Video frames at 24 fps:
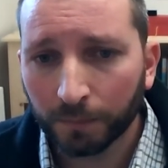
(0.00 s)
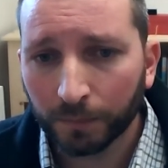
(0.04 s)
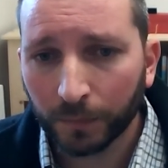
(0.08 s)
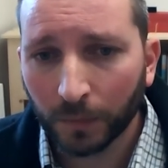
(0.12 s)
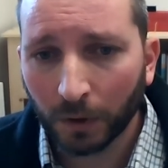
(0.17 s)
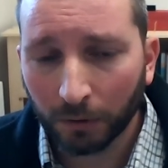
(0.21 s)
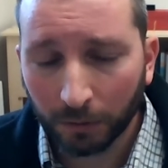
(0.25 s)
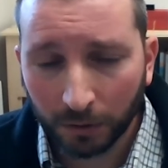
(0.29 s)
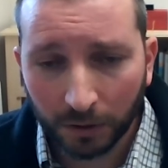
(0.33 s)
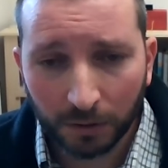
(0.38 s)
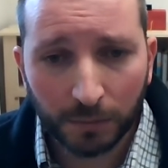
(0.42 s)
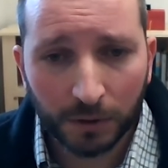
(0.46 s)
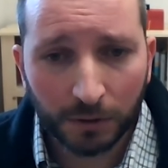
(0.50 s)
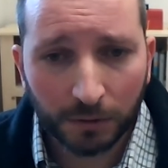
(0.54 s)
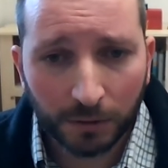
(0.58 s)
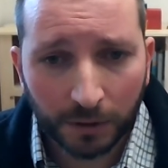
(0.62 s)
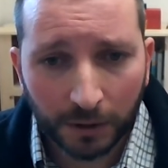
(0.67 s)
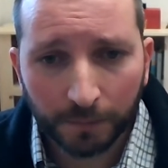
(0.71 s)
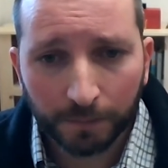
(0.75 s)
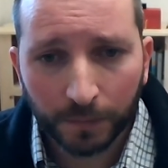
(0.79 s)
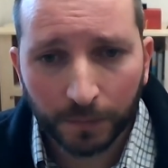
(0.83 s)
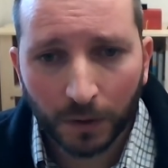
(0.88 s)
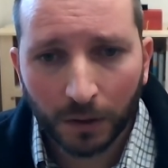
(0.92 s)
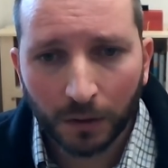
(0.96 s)
our
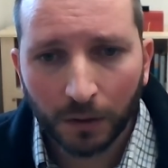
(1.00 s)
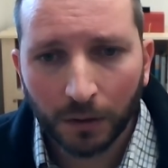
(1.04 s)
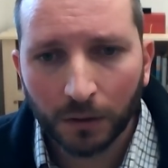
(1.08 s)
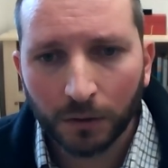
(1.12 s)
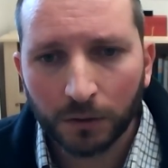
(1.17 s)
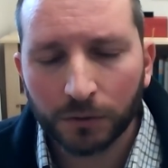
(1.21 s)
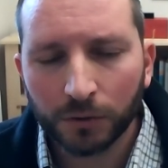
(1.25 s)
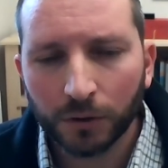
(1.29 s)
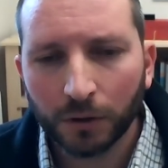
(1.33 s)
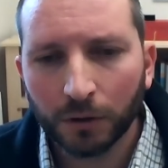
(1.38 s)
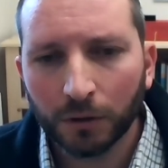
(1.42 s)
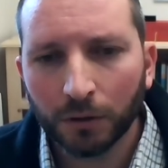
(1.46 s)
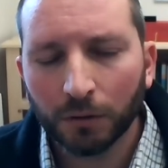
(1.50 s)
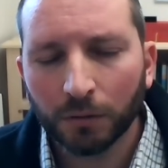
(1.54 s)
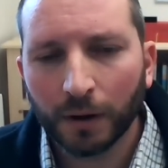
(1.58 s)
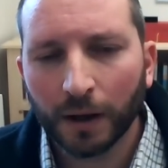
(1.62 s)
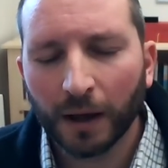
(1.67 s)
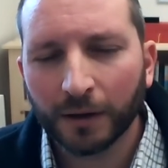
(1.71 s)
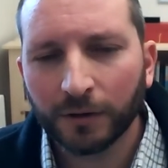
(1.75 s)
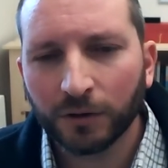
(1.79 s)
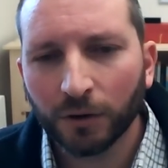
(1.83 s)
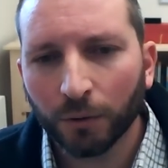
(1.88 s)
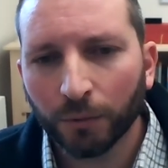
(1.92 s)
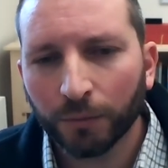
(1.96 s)
community. So
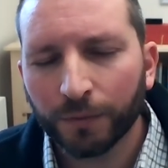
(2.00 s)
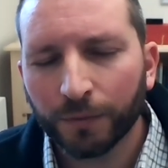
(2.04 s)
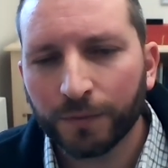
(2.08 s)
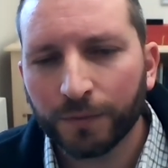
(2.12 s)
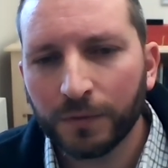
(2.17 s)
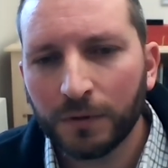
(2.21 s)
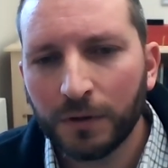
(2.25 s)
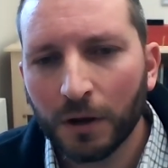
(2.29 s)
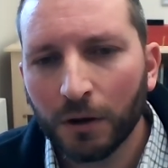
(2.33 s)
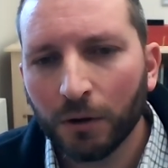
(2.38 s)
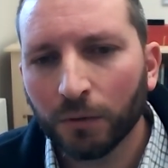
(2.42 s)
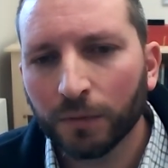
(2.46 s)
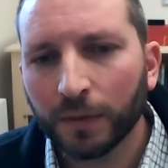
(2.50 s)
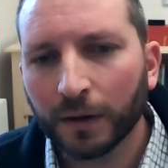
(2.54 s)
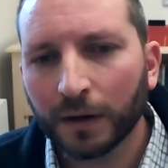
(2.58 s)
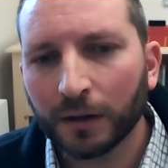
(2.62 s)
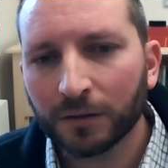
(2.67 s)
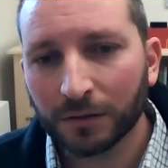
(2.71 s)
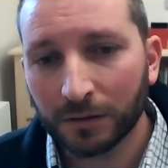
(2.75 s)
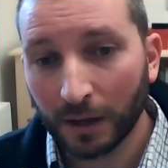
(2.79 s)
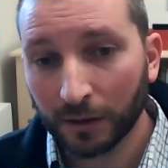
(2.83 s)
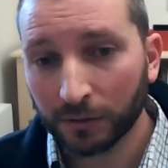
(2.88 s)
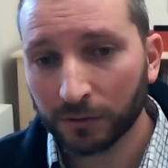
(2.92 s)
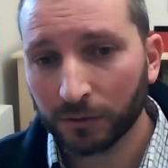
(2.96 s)
I don't know that
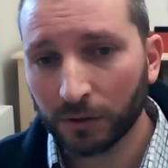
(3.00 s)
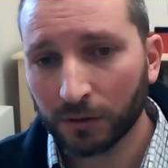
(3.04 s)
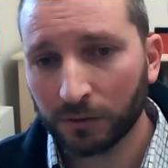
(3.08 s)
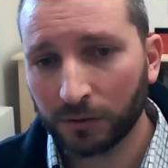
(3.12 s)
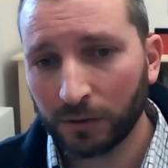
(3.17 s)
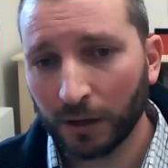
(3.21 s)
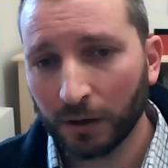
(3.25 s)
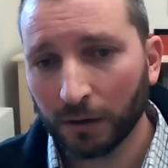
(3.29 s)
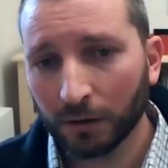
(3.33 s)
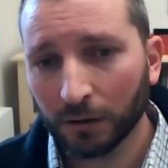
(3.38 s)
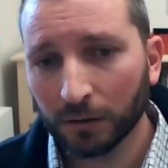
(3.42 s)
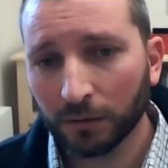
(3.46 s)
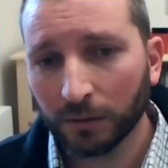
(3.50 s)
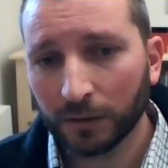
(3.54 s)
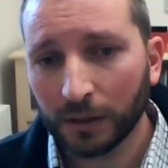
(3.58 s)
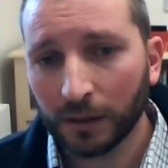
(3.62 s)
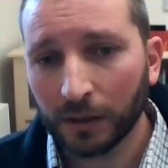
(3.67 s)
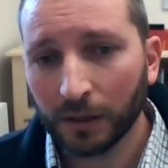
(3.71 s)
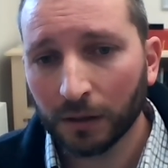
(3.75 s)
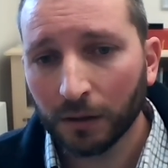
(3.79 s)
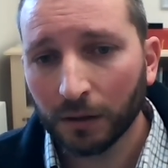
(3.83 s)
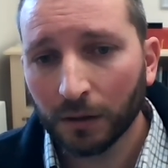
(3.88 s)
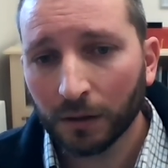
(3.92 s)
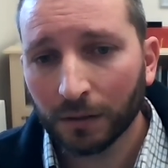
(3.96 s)
it's
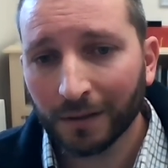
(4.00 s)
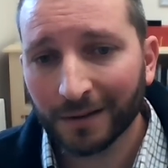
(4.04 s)
necessarily